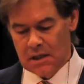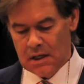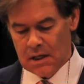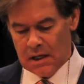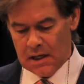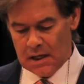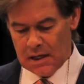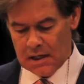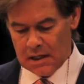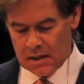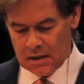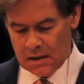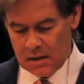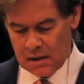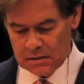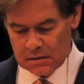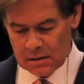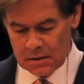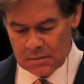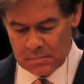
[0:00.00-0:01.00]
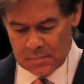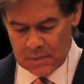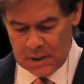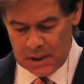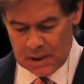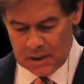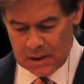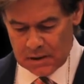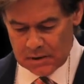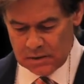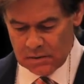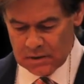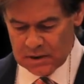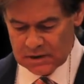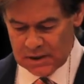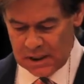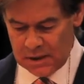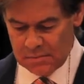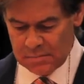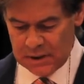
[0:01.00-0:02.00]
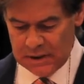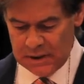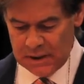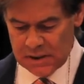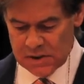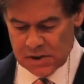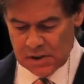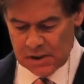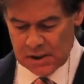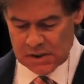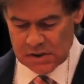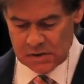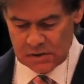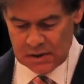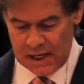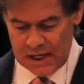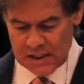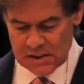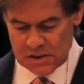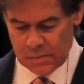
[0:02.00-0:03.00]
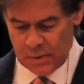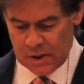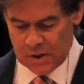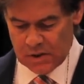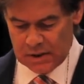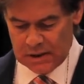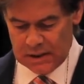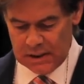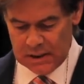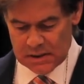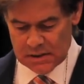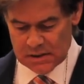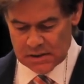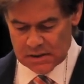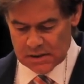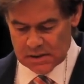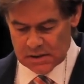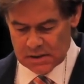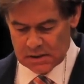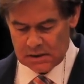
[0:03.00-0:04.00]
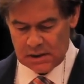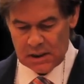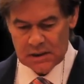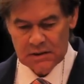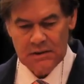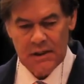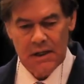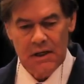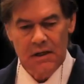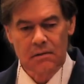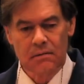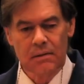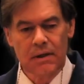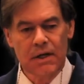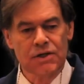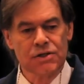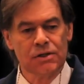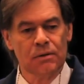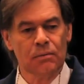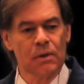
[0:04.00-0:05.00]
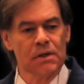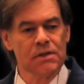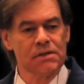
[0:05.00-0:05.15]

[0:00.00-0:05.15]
on the Yucatan Peninsula, so that's where it is. The entire region was